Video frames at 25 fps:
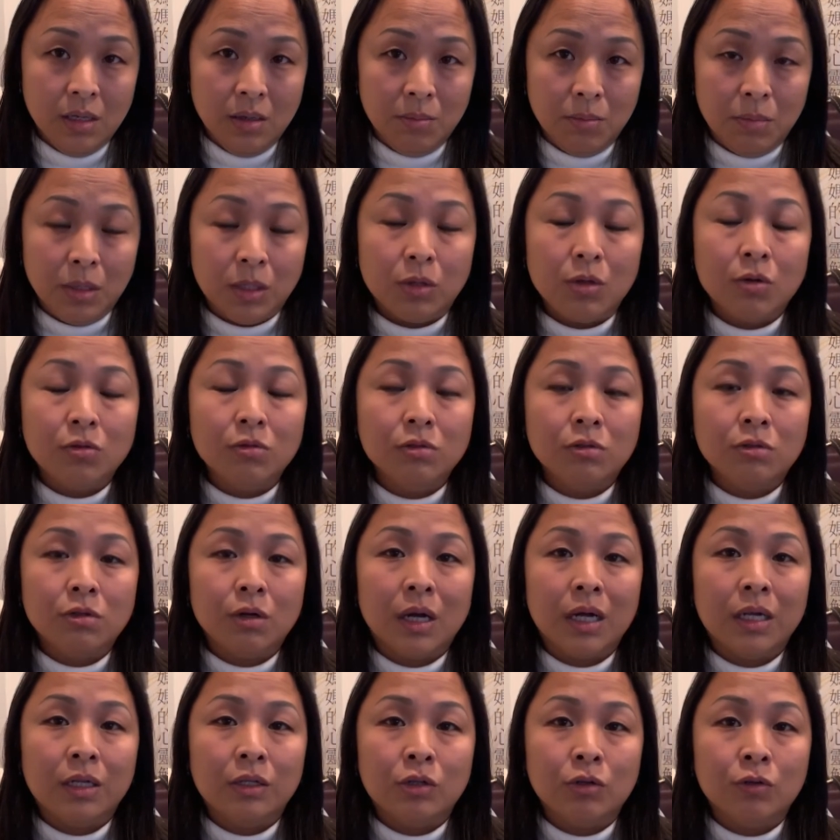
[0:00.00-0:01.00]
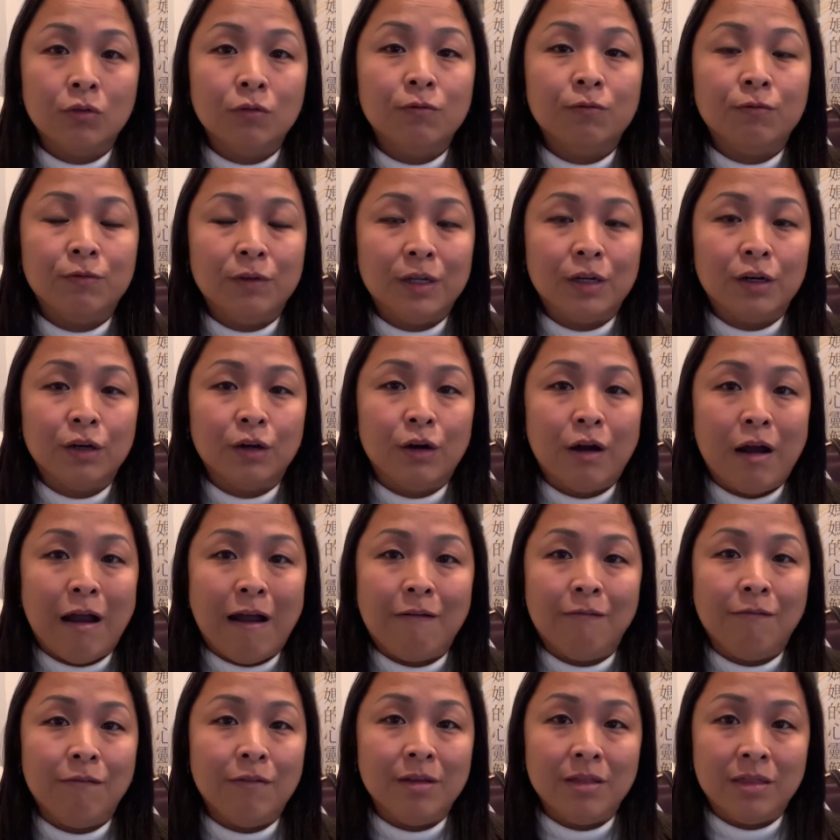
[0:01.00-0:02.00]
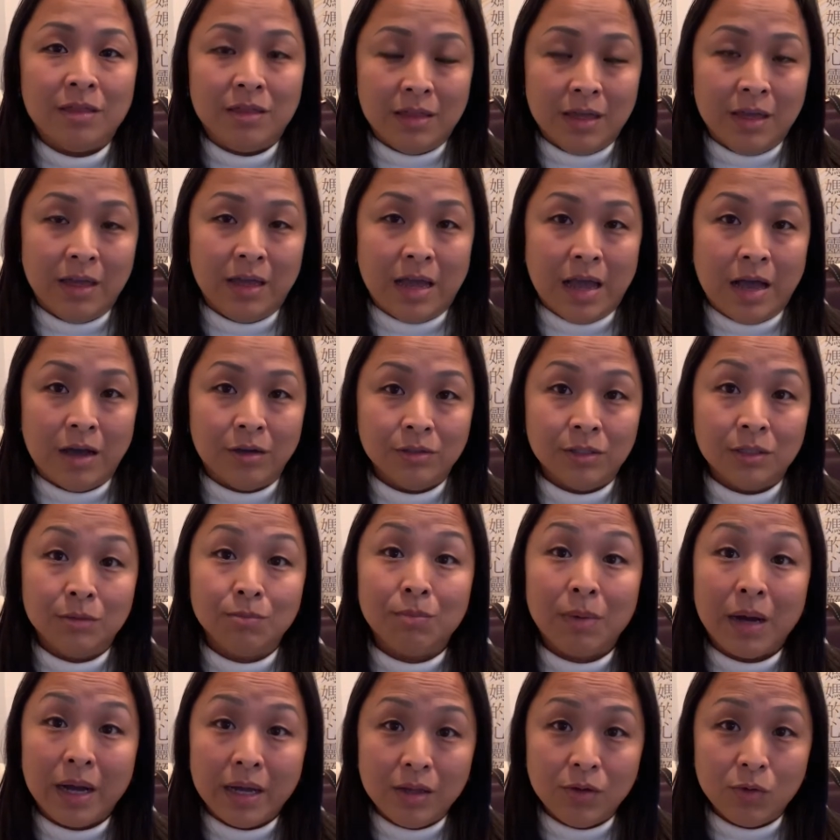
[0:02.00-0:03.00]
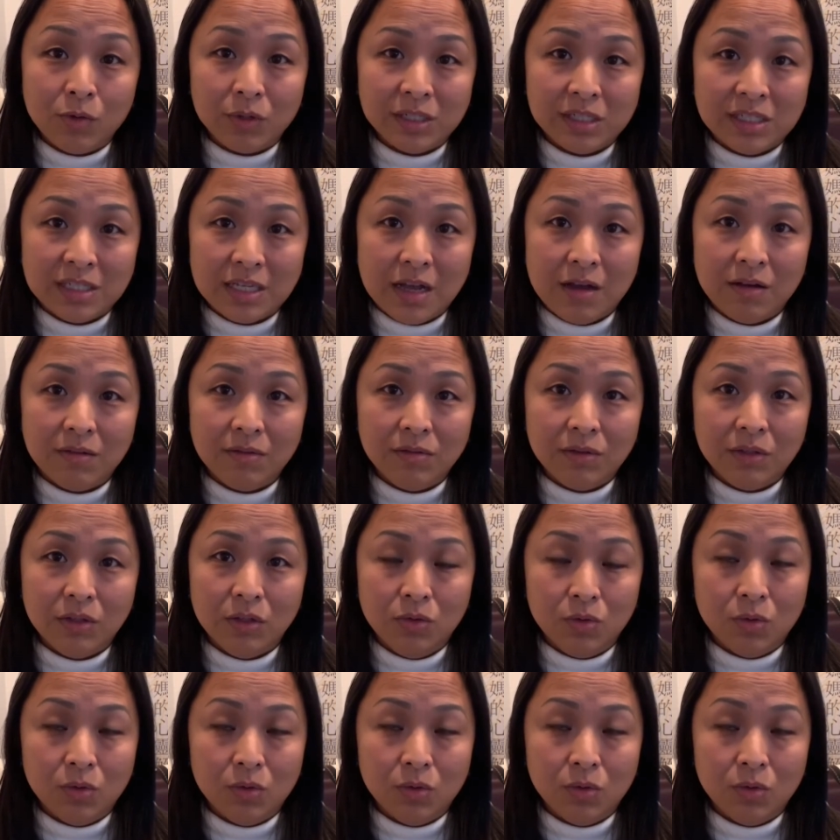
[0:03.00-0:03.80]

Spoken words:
but don't try to figure everything else by yourself. You